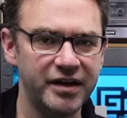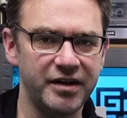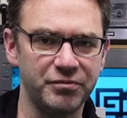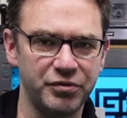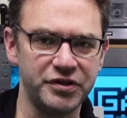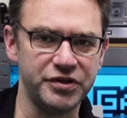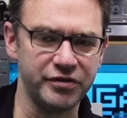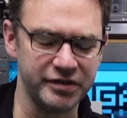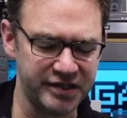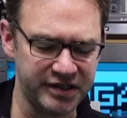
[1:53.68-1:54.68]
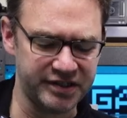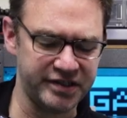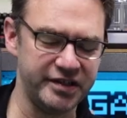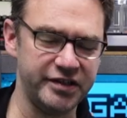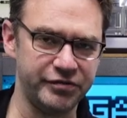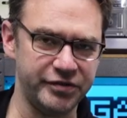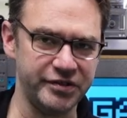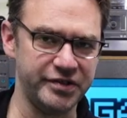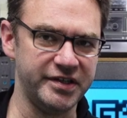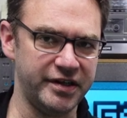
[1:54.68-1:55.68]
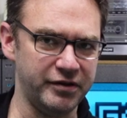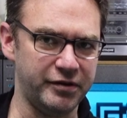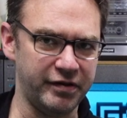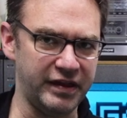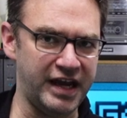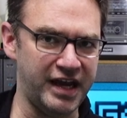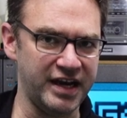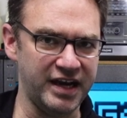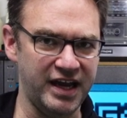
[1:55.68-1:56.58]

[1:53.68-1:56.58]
I'm pretty sure it does introduce a lot of lag,